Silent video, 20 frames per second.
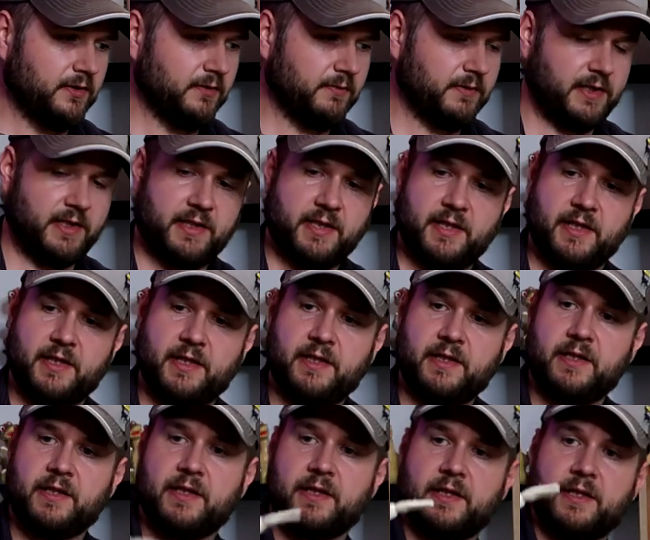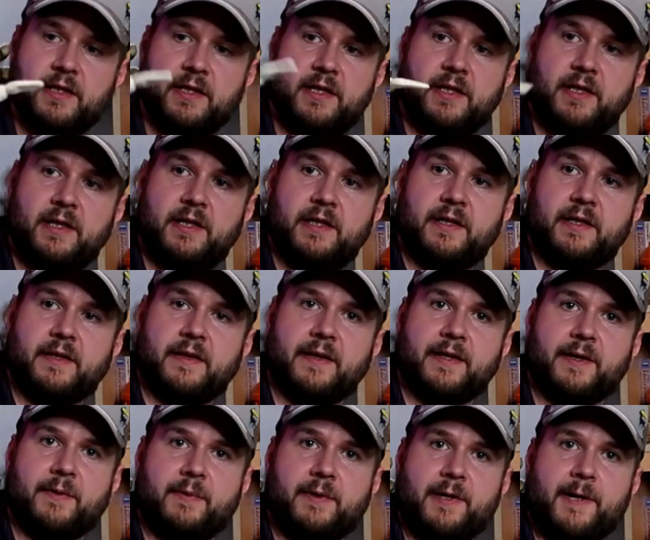the right hand,
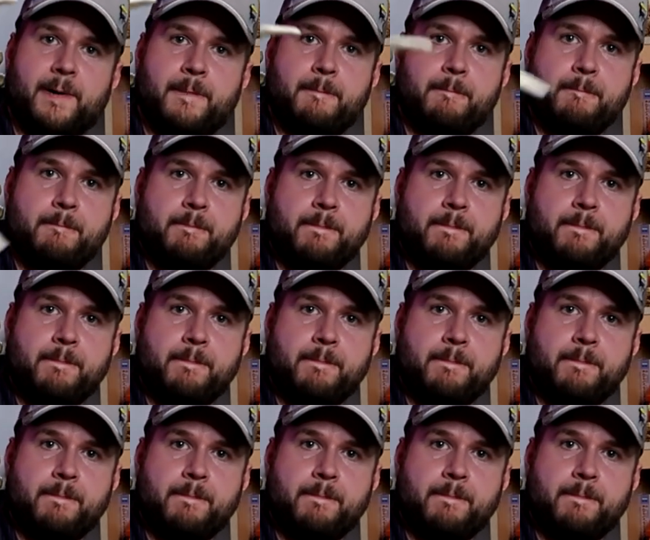and there we go.